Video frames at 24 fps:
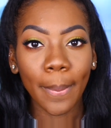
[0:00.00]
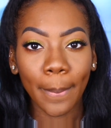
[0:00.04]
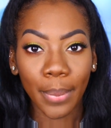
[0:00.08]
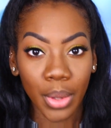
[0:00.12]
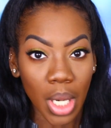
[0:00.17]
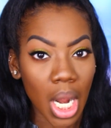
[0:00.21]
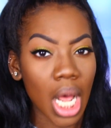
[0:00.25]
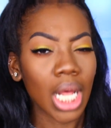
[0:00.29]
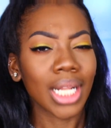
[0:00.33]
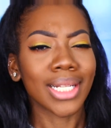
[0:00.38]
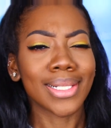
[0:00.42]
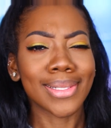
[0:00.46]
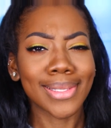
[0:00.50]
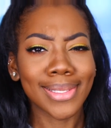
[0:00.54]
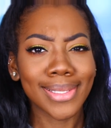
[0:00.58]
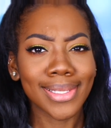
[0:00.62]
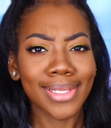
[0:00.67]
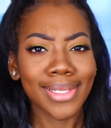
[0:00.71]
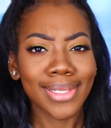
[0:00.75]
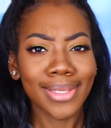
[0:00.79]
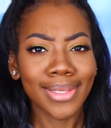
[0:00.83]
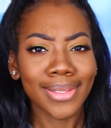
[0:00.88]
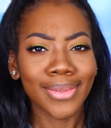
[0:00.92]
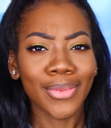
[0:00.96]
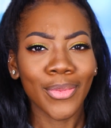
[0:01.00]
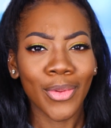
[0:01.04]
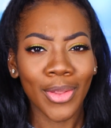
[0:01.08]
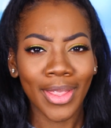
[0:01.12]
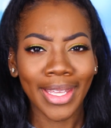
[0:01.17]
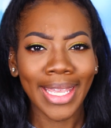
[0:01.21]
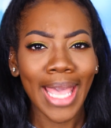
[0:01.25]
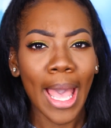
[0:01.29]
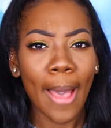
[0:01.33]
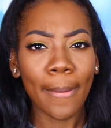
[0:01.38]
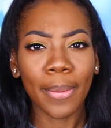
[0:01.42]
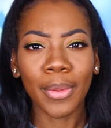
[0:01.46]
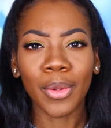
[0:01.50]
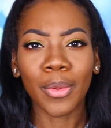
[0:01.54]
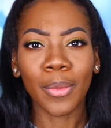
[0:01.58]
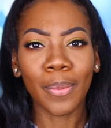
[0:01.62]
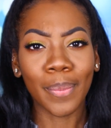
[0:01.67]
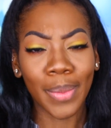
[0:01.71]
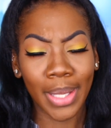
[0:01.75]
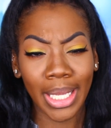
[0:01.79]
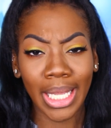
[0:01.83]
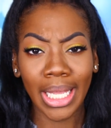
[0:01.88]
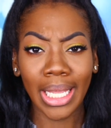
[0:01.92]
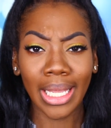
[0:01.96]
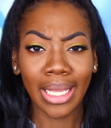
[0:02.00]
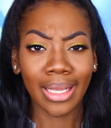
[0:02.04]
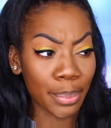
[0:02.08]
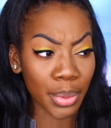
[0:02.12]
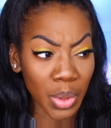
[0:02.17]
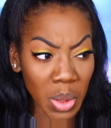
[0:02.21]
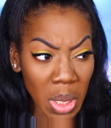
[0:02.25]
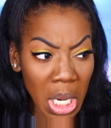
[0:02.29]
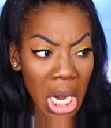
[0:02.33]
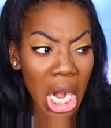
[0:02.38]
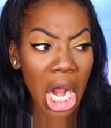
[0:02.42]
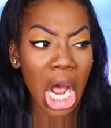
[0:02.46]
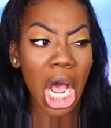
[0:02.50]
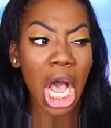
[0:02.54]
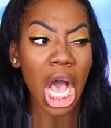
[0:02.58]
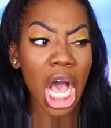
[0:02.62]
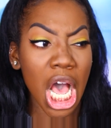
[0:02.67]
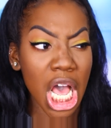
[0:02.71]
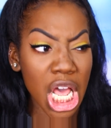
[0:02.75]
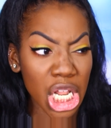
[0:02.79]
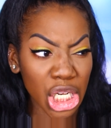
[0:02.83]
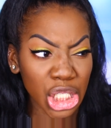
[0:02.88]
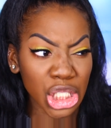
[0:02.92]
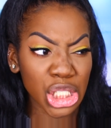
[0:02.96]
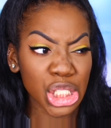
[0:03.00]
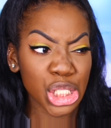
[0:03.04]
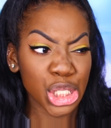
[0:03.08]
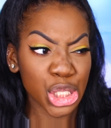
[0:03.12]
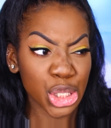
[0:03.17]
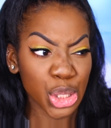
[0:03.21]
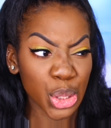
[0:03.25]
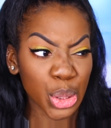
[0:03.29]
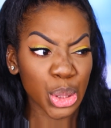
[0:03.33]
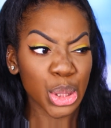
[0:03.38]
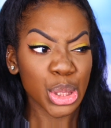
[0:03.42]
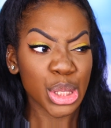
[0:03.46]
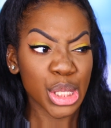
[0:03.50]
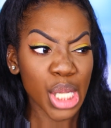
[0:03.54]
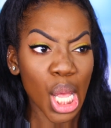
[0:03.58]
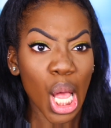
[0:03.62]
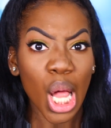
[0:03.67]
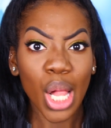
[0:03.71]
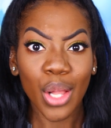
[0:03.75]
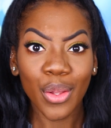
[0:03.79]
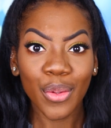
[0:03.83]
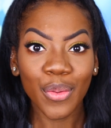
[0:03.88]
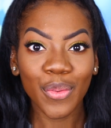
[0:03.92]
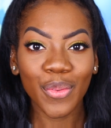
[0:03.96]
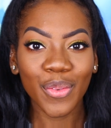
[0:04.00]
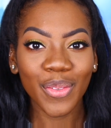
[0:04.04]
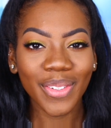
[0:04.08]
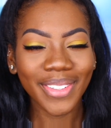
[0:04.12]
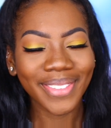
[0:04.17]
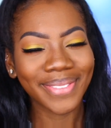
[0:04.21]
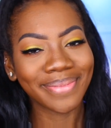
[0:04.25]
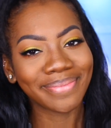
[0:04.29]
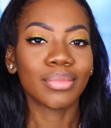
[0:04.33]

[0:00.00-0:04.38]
Bronze with a capital B, bronze yourself.